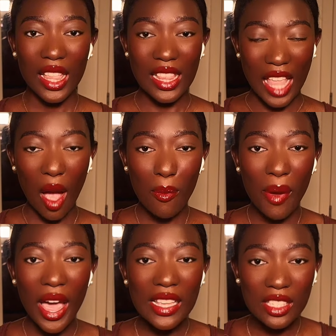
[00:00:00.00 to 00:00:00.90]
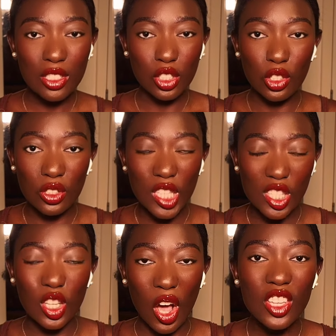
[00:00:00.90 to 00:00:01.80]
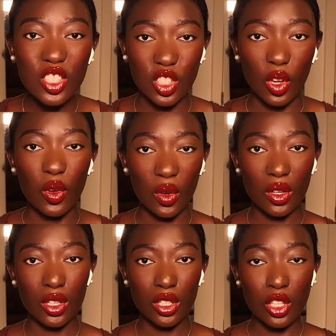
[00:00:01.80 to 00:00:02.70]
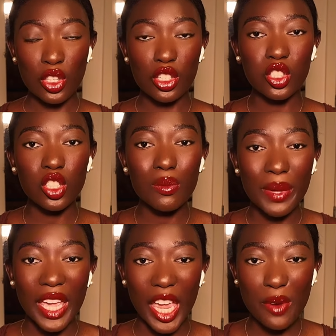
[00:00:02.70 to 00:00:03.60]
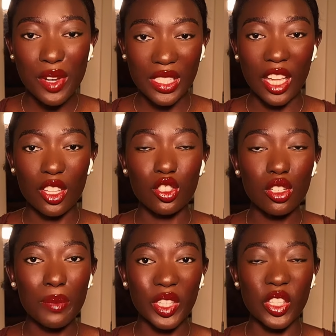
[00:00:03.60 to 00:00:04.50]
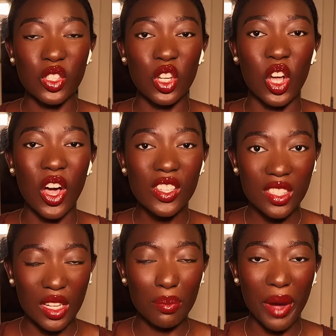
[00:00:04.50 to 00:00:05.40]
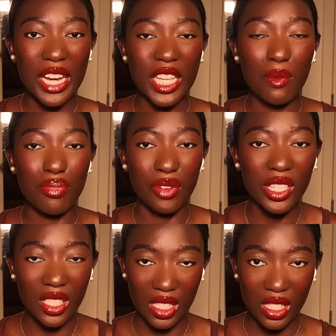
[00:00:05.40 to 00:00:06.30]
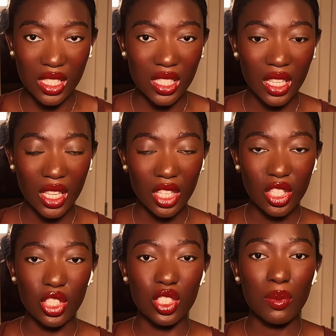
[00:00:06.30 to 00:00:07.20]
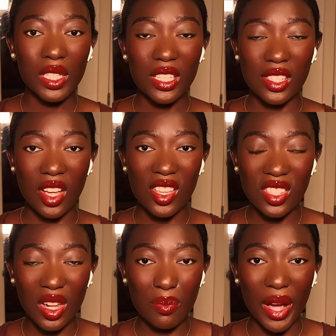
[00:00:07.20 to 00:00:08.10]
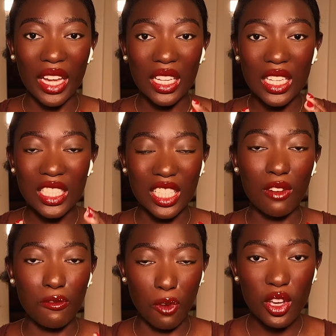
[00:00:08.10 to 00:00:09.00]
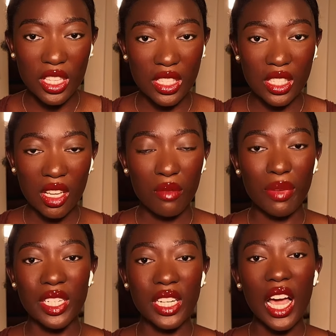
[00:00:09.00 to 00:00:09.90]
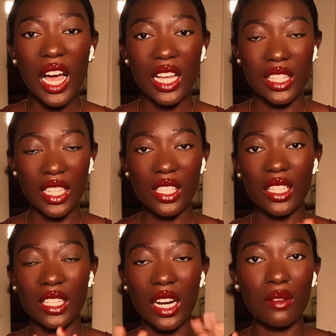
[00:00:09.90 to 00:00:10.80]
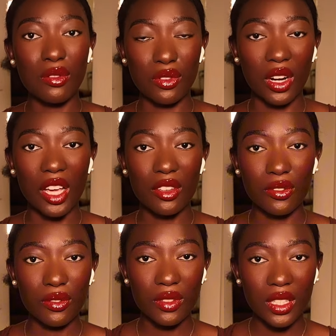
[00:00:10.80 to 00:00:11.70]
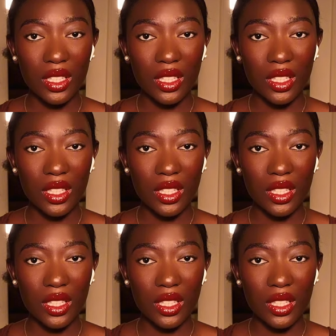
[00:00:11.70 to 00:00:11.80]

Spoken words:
that person should disgust you. You should be irritated. You should be disgusted by their presence. You should be disgusted by their voice. But nah, these are the love of your life.